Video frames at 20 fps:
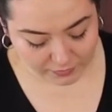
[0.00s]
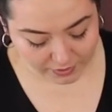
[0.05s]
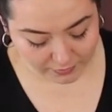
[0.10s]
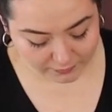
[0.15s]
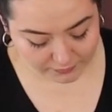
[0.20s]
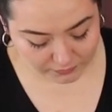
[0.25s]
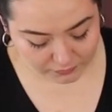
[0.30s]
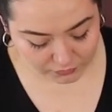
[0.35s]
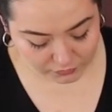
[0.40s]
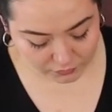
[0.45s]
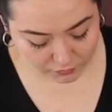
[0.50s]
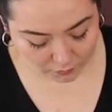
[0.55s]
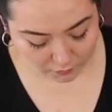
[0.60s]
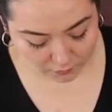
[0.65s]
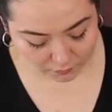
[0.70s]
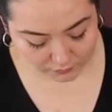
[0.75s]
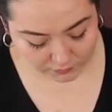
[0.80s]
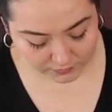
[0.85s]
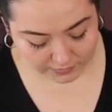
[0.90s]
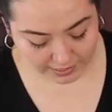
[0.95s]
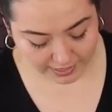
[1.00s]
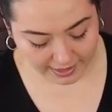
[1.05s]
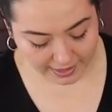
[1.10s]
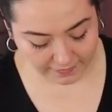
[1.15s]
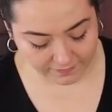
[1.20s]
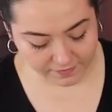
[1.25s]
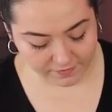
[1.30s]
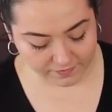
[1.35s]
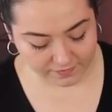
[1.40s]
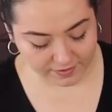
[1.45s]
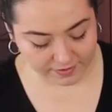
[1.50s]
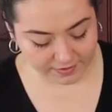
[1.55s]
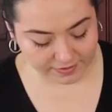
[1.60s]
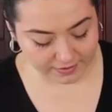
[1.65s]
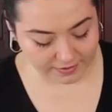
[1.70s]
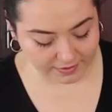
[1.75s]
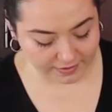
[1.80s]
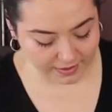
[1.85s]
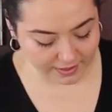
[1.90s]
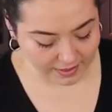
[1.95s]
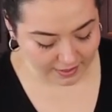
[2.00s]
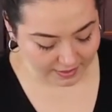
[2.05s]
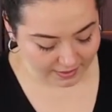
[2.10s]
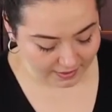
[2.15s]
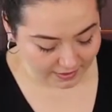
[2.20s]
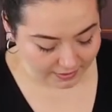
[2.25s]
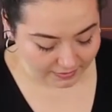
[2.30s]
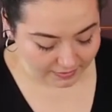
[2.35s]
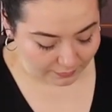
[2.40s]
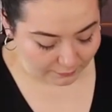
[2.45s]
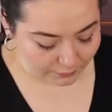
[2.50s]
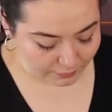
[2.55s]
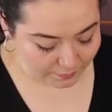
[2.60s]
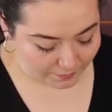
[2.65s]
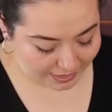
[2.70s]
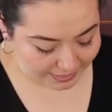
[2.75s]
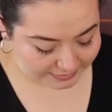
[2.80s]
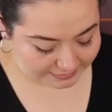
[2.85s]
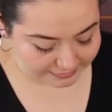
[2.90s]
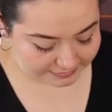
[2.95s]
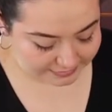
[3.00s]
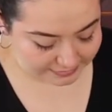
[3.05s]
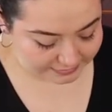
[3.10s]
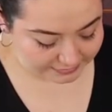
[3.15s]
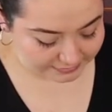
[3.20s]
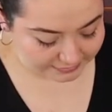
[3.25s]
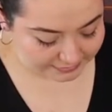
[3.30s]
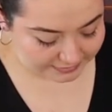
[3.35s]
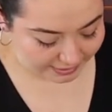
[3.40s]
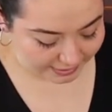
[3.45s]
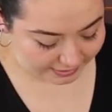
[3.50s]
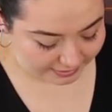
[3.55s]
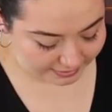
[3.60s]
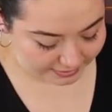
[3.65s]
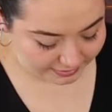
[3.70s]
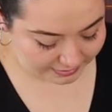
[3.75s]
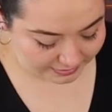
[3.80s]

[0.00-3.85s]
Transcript: what I was told. I have a feeling that with my skill set,